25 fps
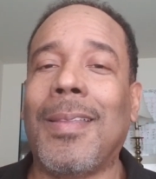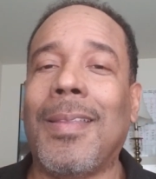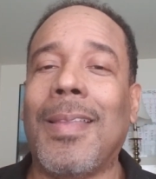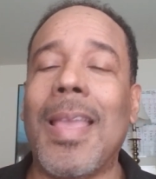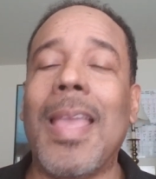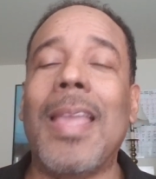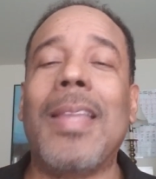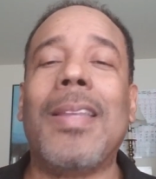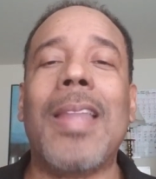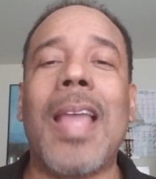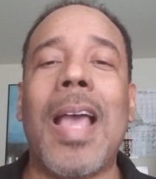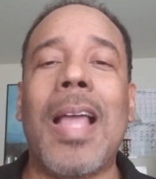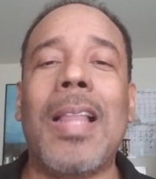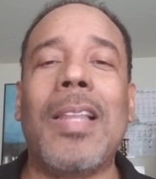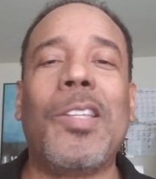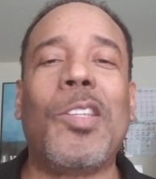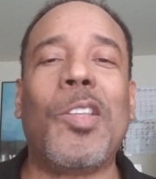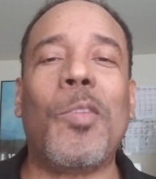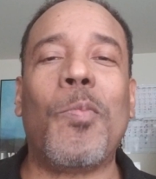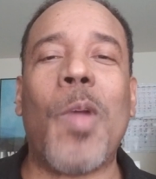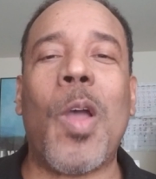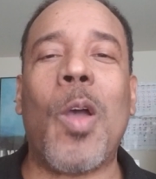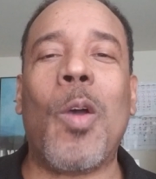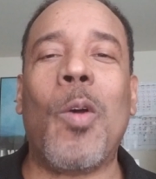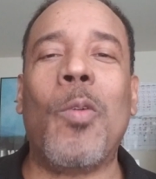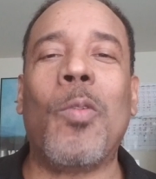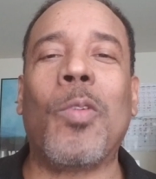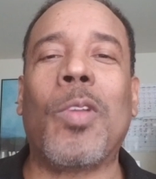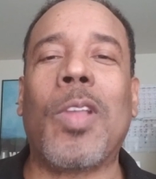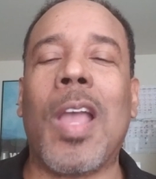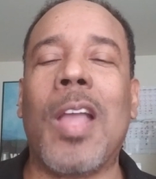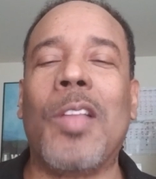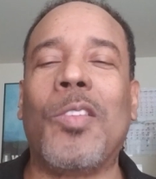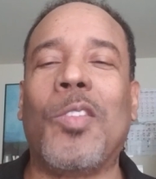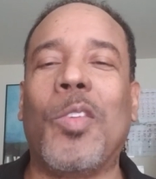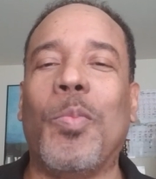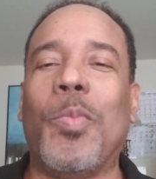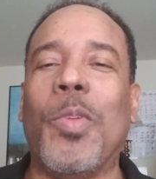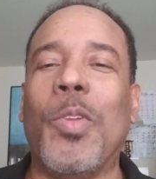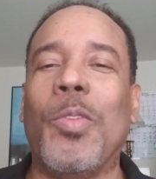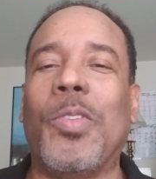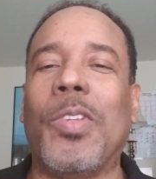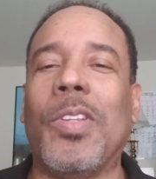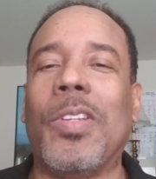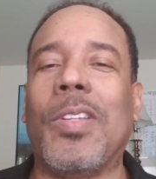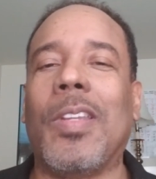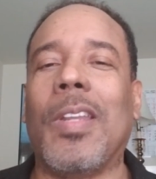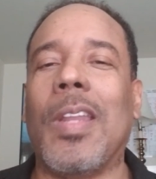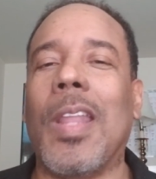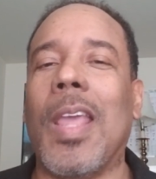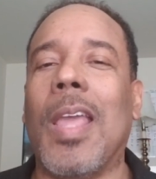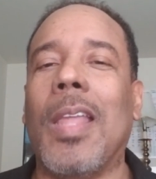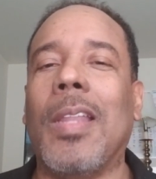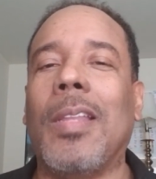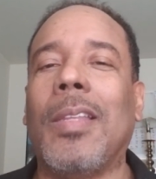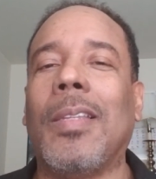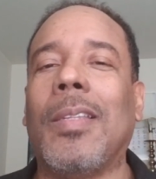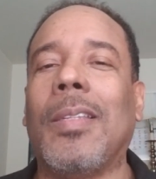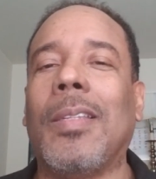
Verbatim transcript: acknowledging my own contribution to that.